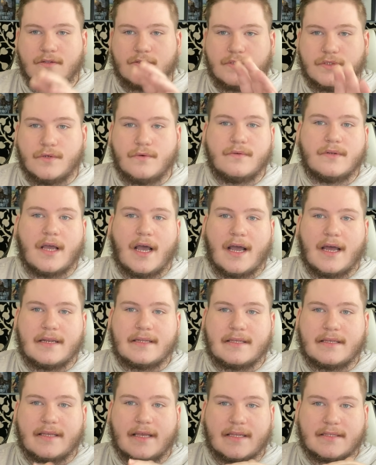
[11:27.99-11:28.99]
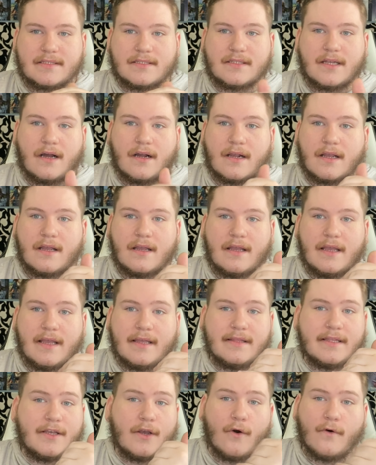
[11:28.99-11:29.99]
do not get stuck
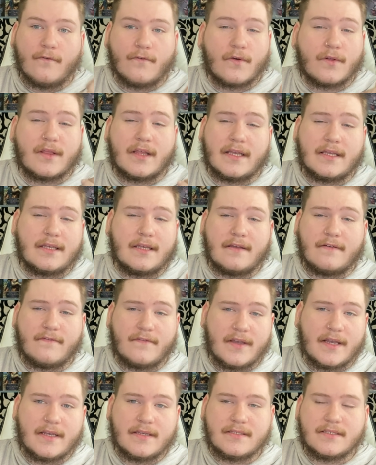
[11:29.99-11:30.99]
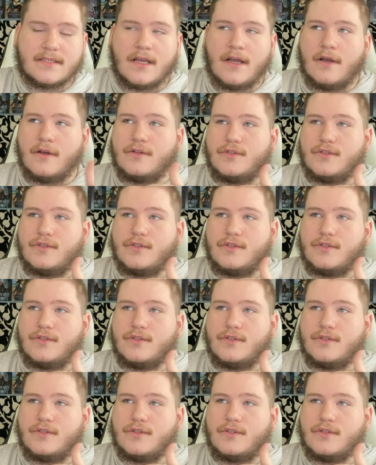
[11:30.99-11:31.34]
in the overthinking phase.